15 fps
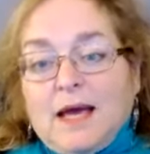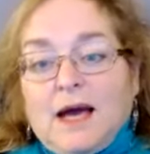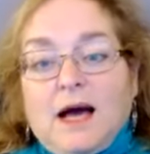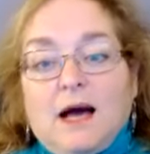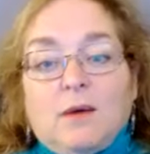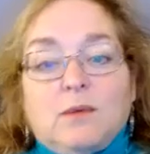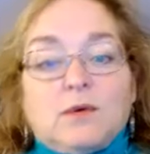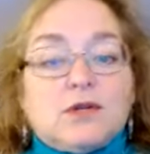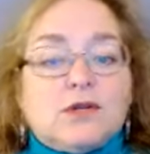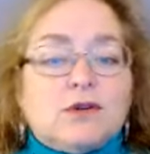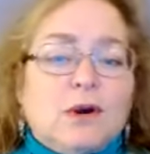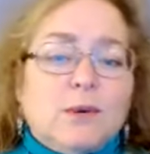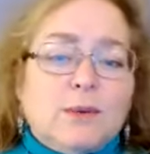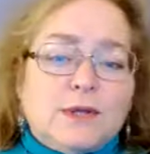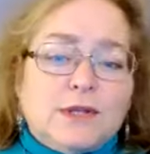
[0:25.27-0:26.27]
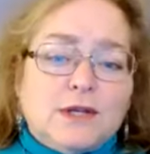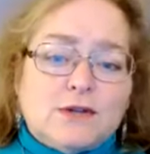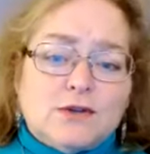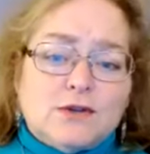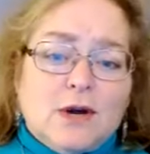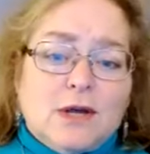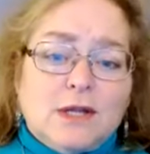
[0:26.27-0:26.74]
We'll start with the
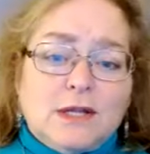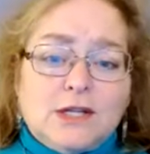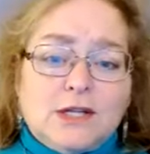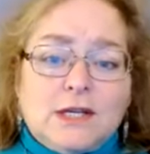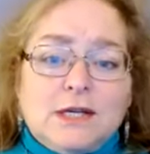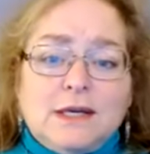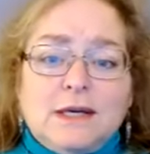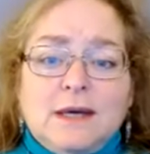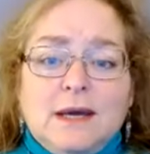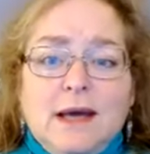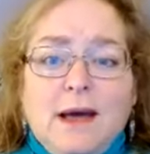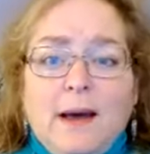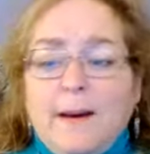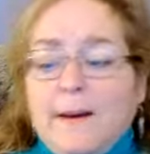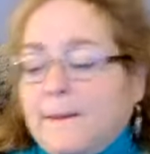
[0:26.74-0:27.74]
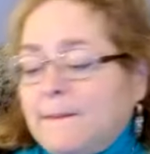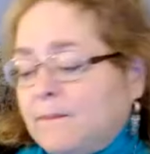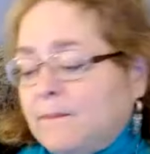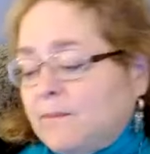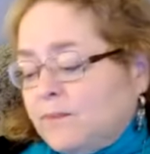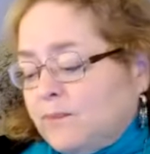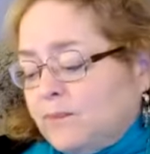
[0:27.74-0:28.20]
astrology. The
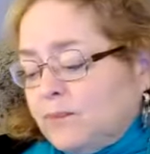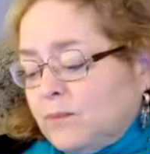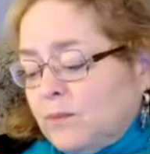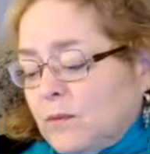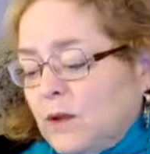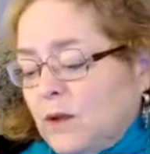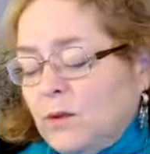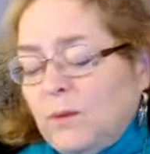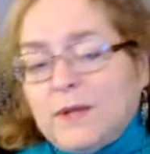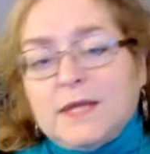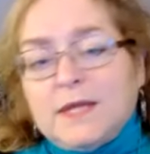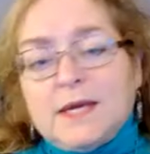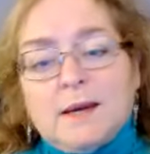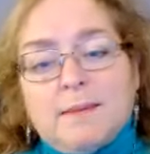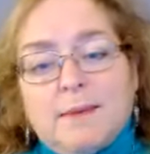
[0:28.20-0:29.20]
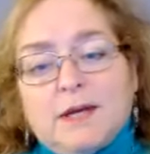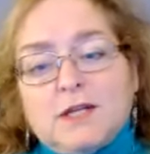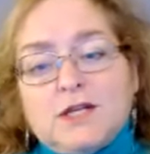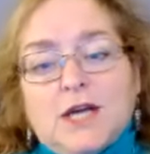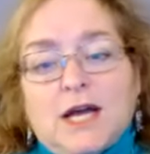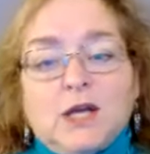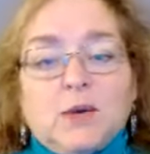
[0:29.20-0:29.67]
one thing about
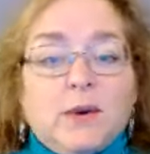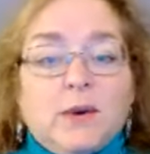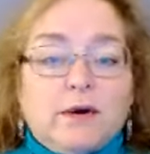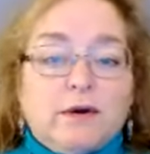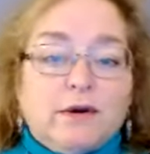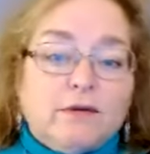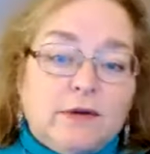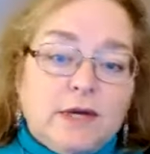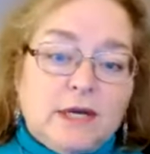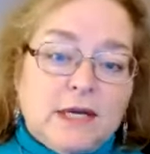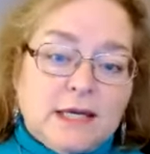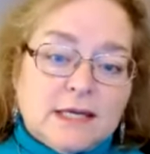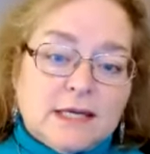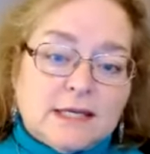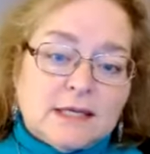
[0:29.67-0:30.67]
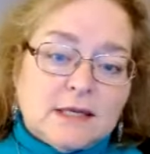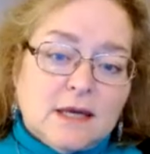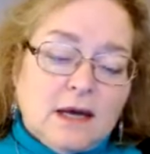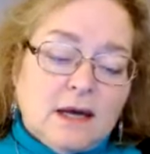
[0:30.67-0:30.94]
January readings,